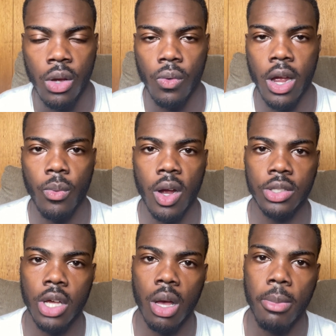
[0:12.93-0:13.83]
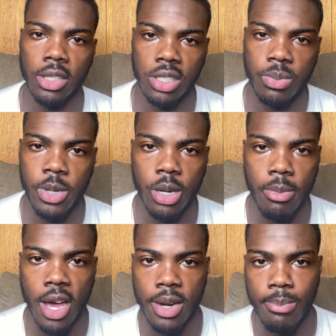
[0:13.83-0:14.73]
Right where I talk about the spirit,
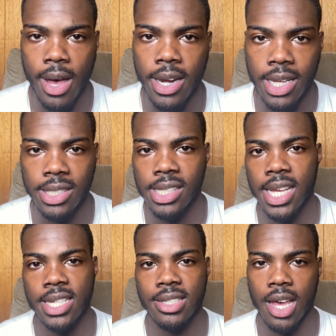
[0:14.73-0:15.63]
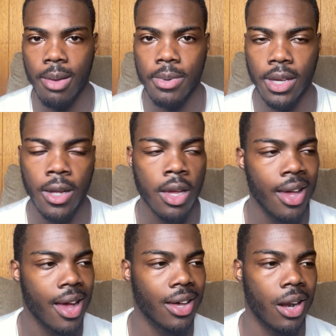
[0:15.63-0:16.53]
mind, and body. In today's topic,
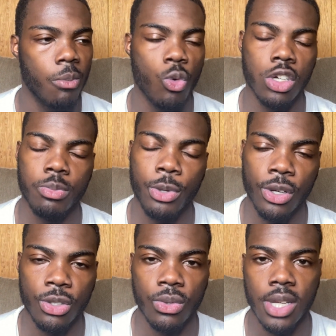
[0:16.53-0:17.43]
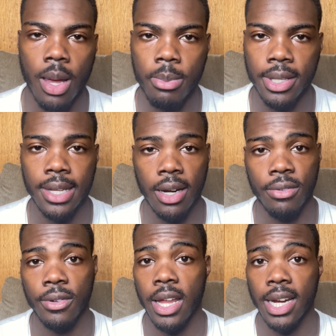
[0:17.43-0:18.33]
I got a more spiritual topic that I
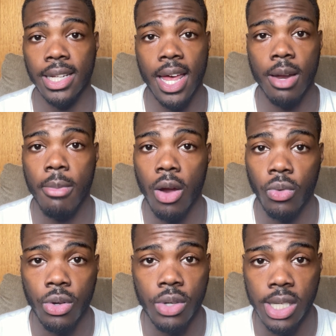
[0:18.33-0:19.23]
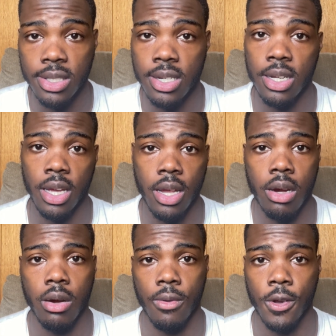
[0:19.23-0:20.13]
feel like a lot of my real niggas need to
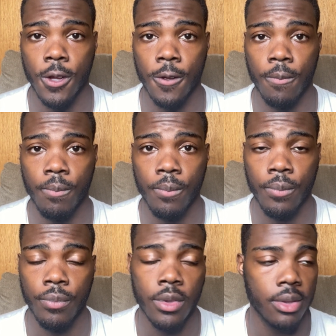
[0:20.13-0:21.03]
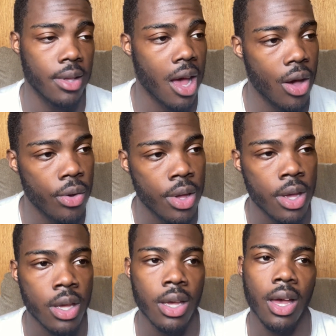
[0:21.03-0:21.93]
hear. Now,
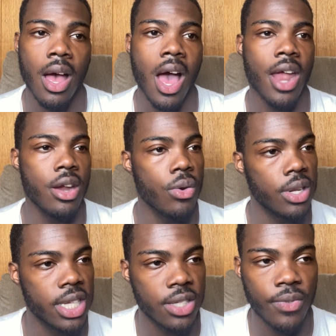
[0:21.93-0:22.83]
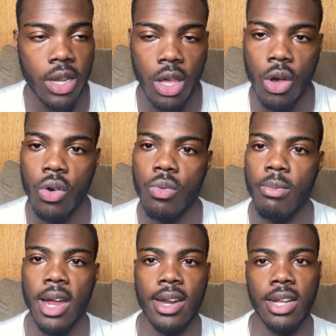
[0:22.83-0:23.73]
I know that this video
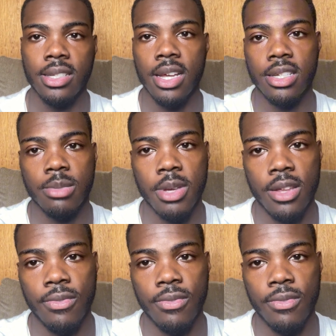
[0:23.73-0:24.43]
might not touch as many